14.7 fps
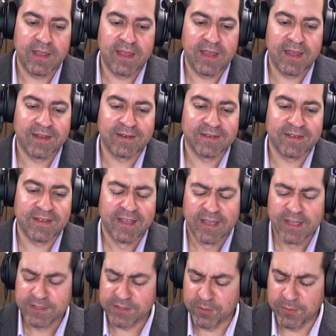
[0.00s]
and
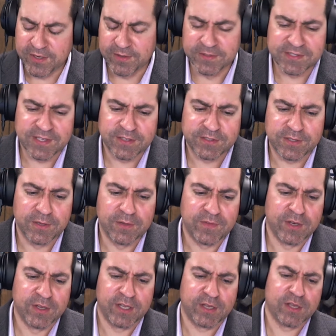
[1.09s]
so one of those things too
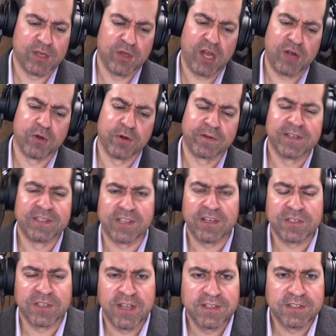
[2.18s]
of, you know, like our
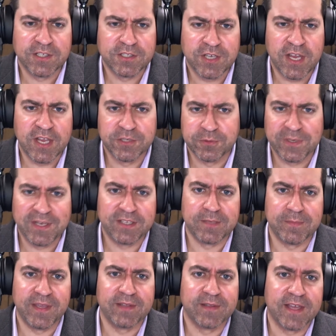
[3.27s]
organization needs to change. We need
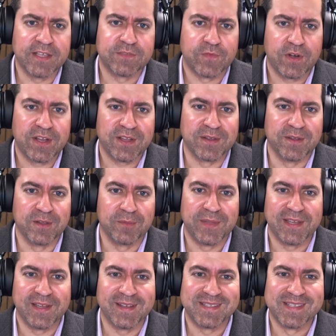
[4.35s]
to be less vertical
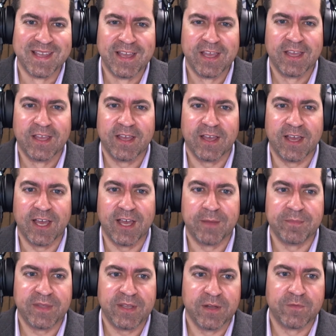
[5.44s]
because,
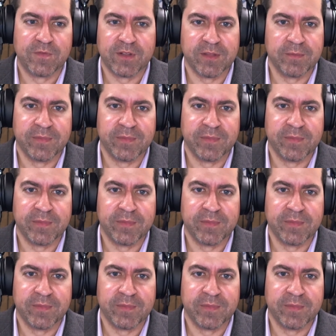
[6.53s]
um, you know, for